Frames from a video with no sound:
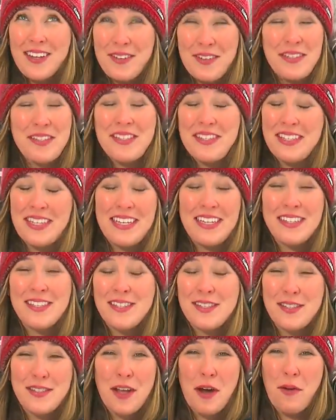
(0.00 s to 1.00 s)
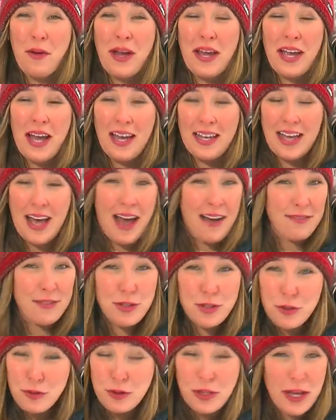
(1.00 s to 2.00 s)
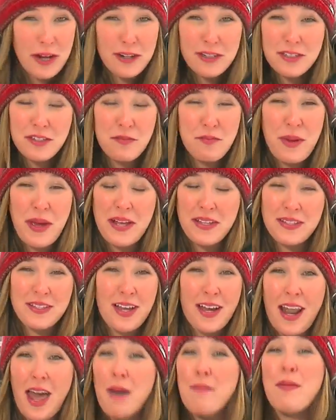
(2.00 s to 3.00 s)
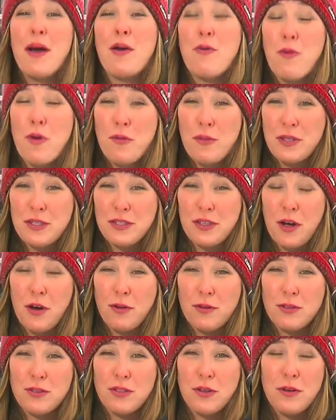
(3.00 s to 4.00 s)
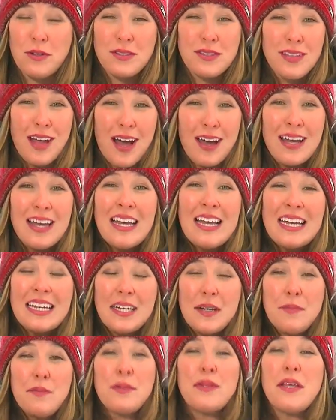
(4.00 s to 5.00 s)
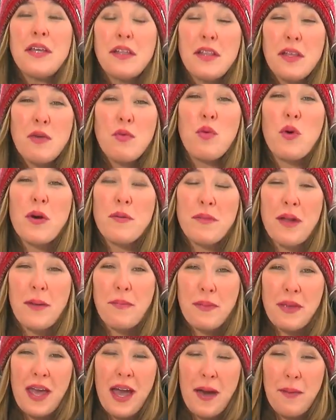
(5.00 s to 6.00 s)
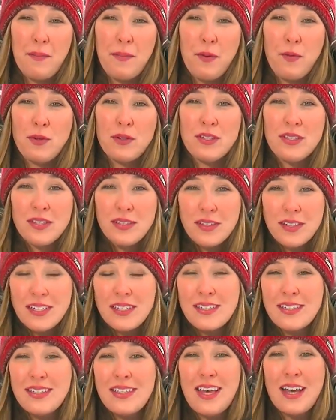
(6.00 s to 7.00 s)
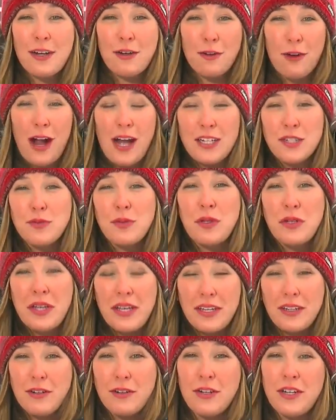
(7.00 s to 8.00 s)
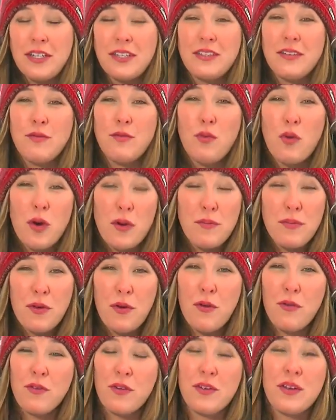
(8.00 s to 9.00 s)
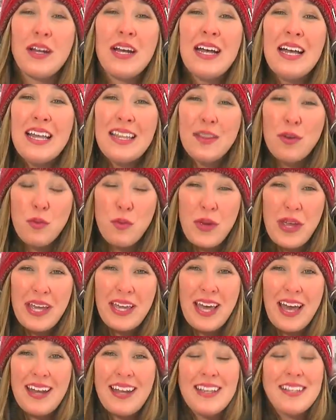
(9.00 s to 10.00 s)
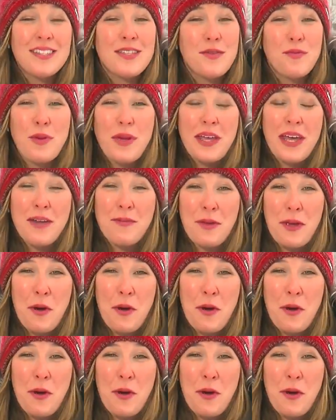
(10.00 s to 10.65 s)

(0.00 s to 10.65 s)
You can see it's snowing. I have two layers of pants on and my warmest coat, so it's not completely warmed up yet, but we're still going to see that gradual increase of warmth over the week and into the weekend.